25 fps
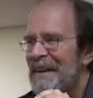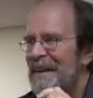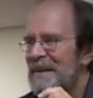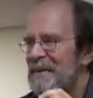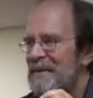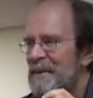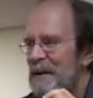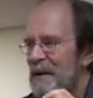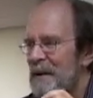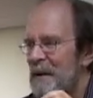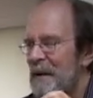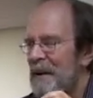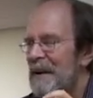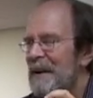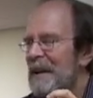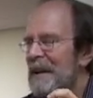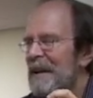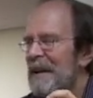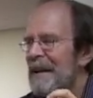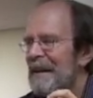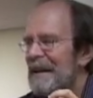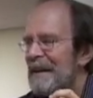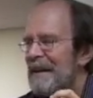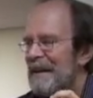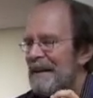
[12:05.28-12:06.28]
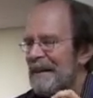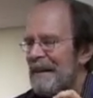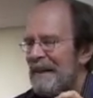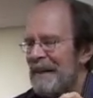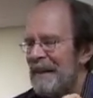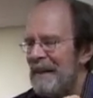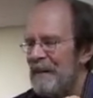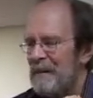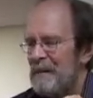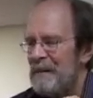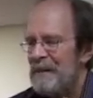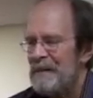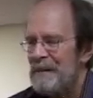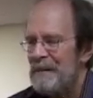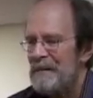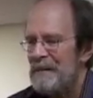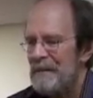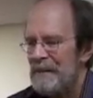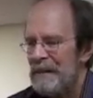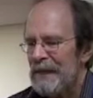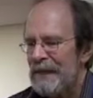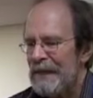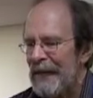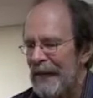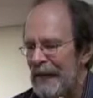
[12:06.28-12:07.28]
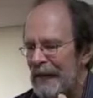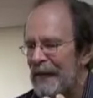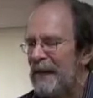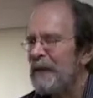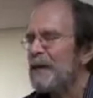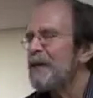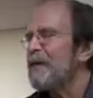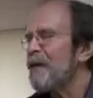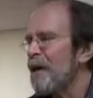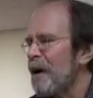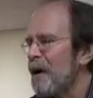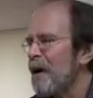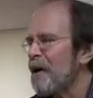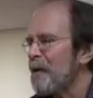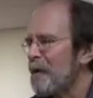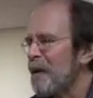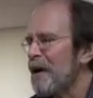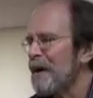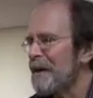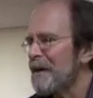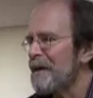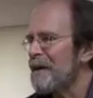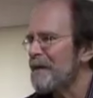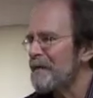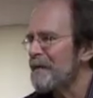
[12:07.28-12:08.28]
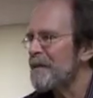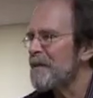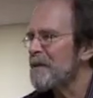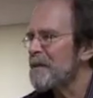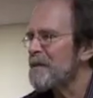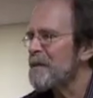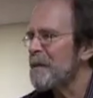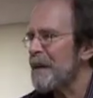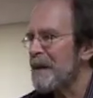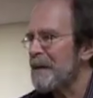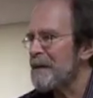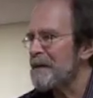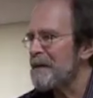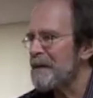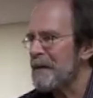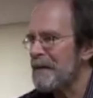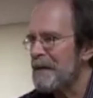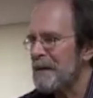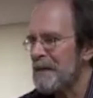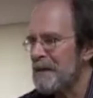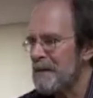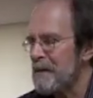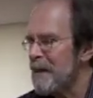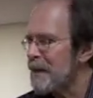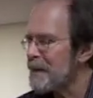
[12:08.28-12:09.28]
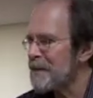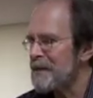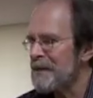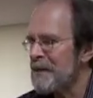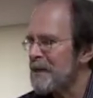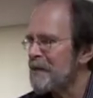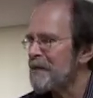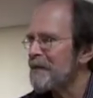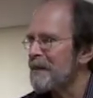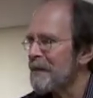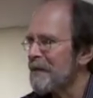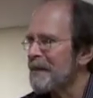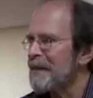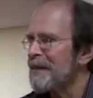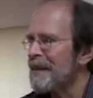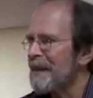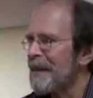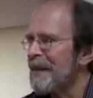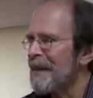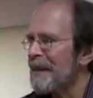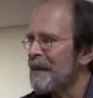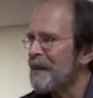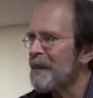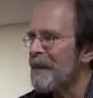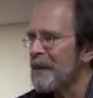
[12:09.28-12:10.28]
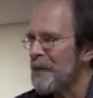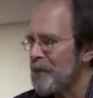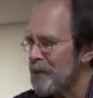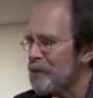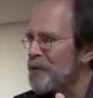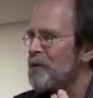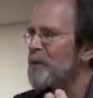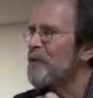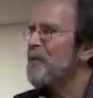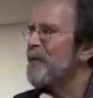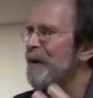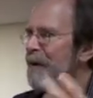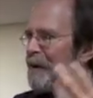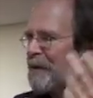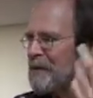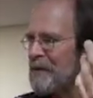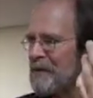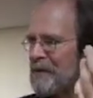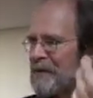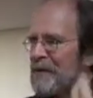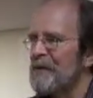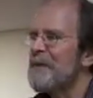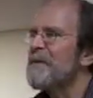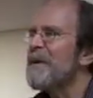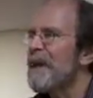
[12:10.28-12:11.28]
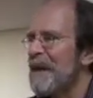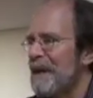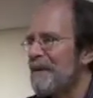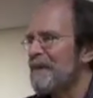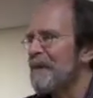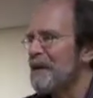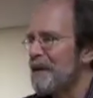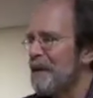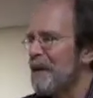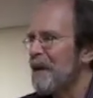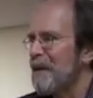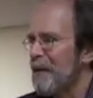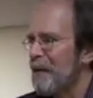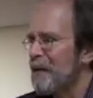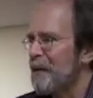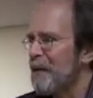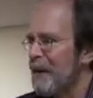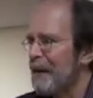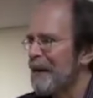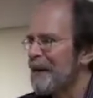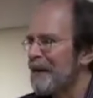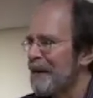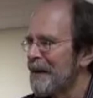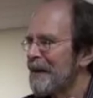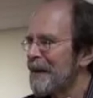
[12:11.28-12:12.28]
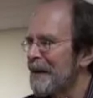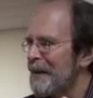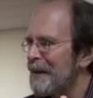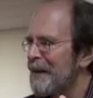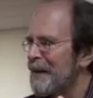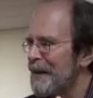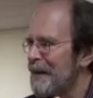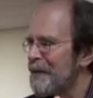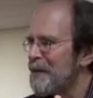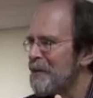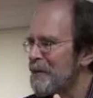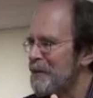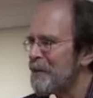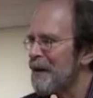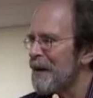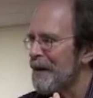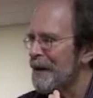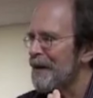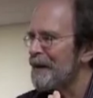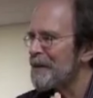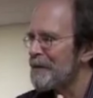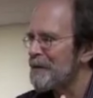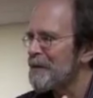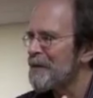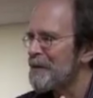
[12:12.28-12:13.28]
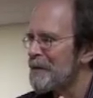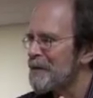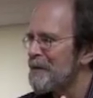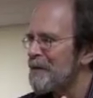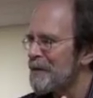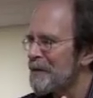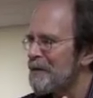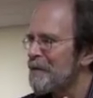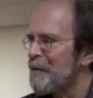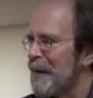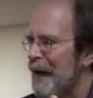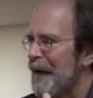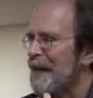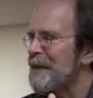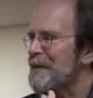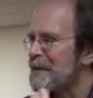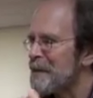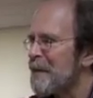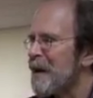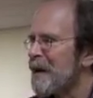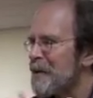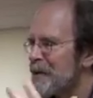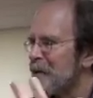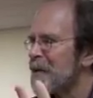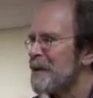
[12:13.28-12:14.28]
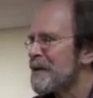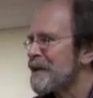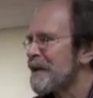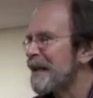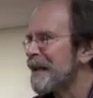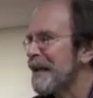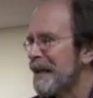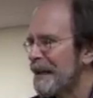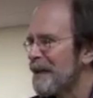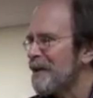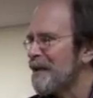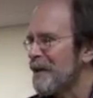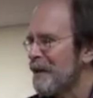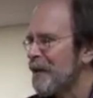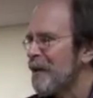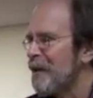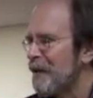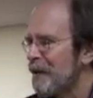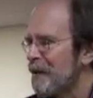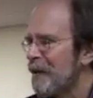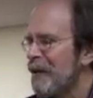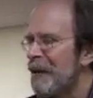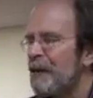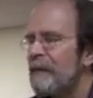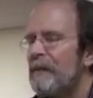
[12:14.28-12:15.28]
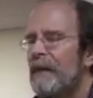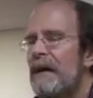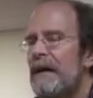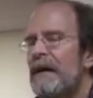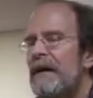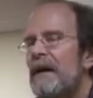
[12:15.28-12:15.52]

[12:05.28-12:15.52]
So getting a long run in the first place is much different than assuming you do have a long run and then trying to maximize what you get in the long run.